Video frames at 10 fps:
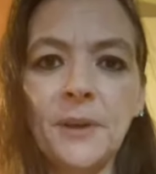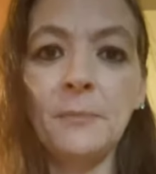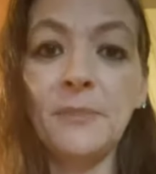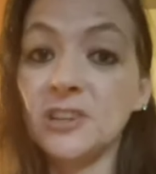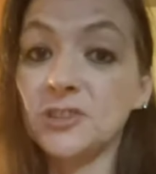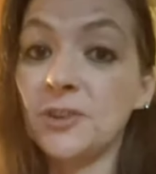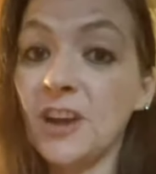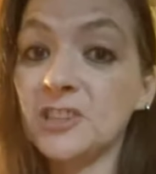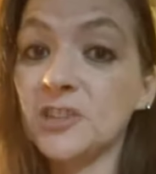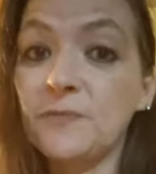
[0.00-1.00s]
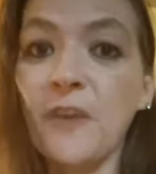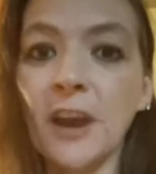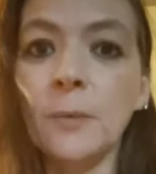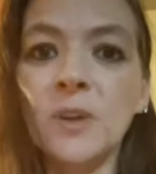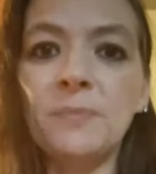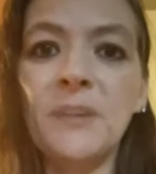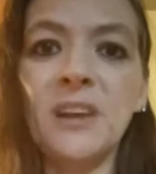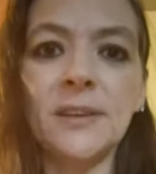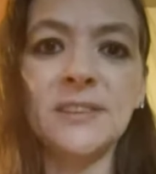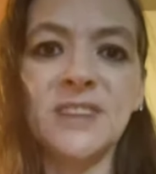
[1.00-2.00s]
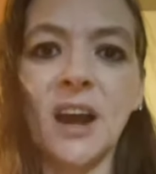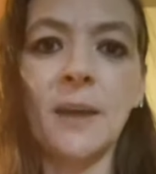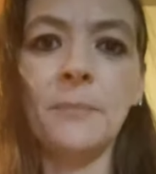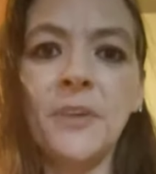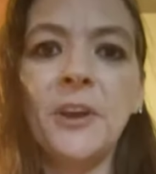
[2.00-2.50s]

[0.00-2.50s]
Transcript: Because you're not just fucking with me this time.